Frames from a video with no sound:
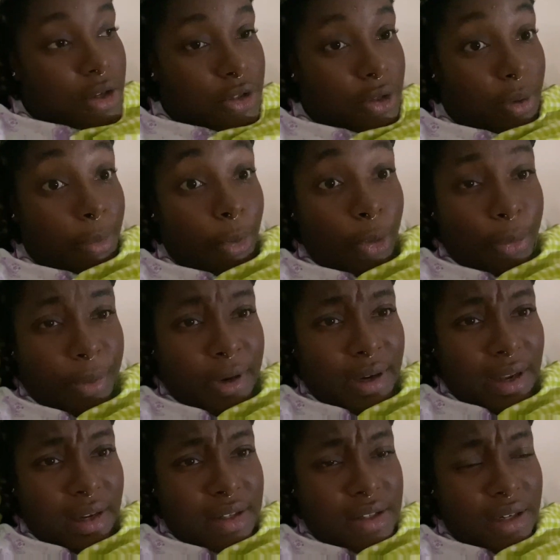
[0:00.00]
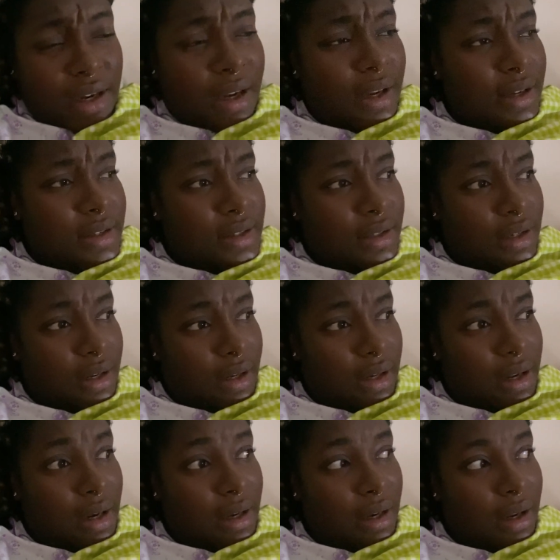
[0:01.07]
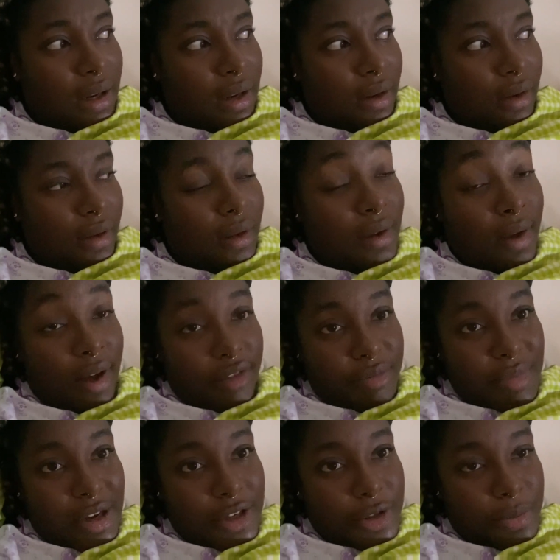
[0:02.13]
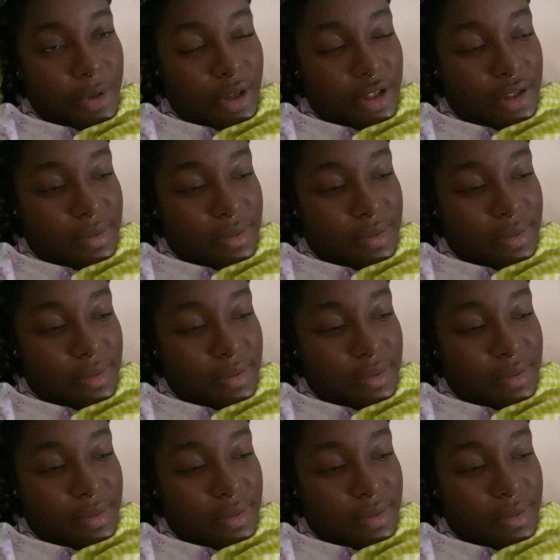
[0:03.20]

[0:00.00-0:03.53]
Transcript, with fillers: So I'm hoping that today is the day that they have bed space.